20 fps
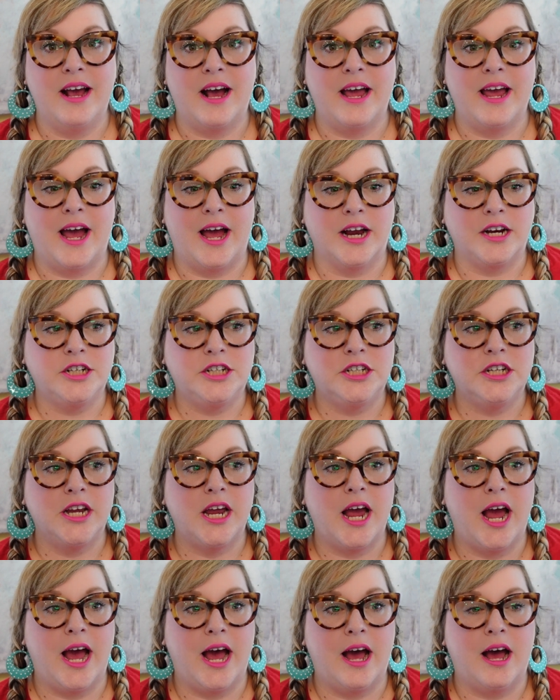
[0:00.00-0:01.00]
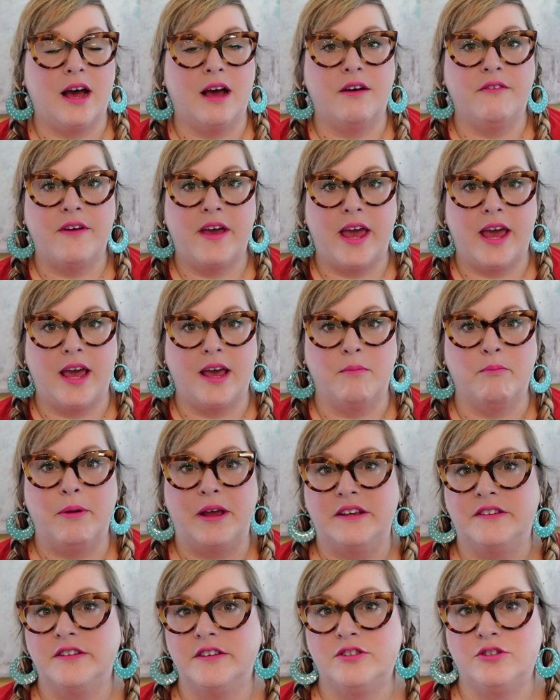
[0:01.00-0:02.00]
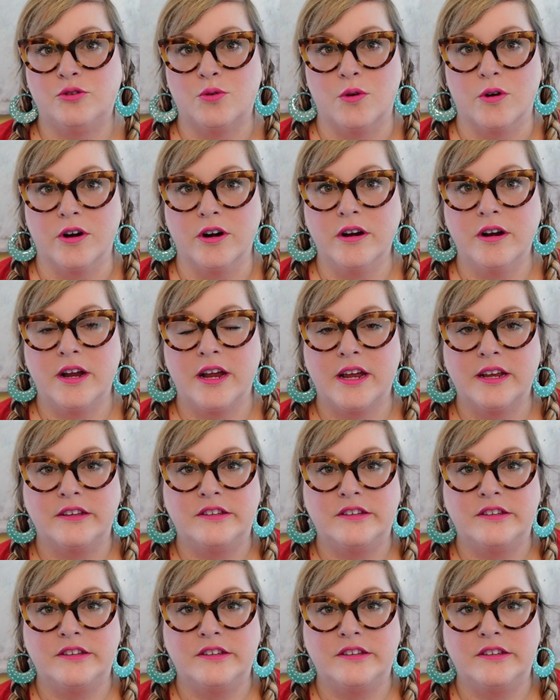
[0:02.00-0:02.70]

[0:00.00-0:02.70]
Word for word: I actually have a basic store.